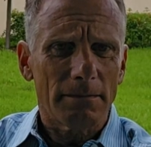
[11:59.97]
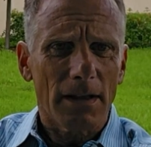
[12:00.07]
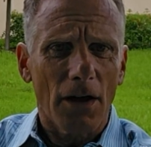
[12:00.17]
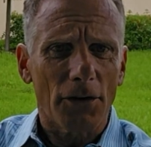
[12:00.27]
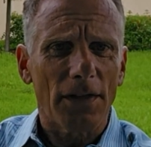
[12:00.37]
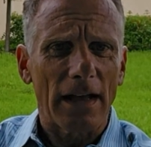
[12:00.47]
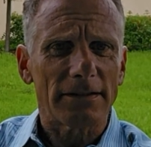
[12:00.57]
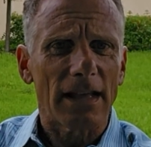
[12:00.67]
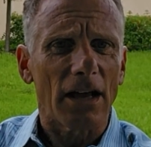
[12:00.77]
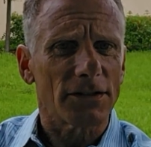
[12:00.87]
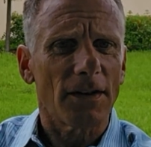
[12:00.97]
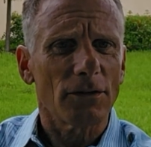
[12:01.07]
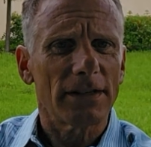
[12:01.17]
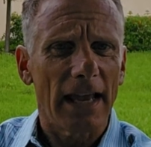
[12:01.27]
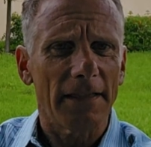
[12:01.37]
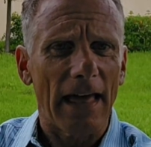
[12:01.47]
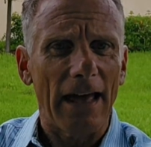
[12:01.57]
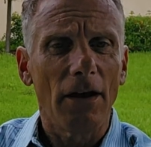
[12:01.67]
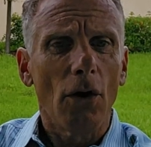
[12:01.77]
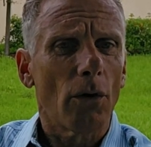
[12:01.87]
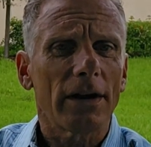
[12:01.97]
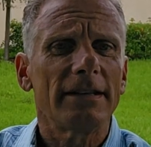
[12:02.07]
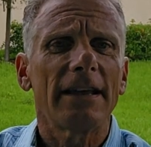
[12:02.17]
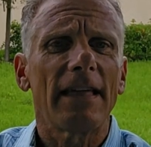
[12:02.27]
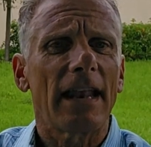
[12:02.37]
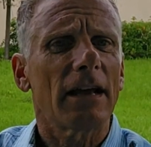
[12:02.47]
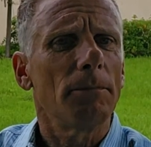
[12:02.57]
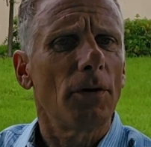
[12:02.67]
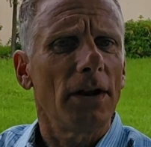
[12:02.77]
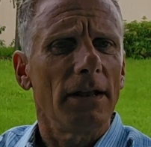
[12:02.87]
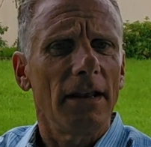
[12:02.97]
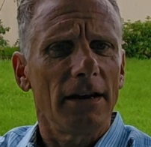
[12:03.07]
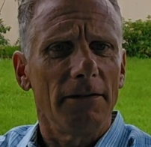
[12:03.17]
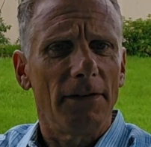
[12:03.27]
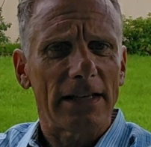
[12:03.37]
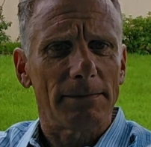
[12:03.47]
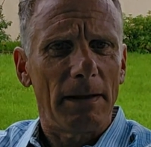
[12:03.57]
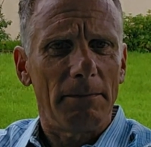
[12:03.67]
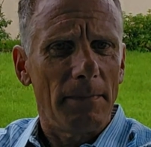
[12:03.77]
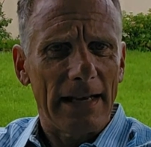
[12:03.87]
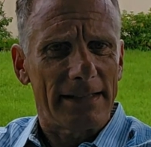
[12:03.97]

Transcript: $100,000. So I don't take that. Or I could take that and I could put it in an investment and make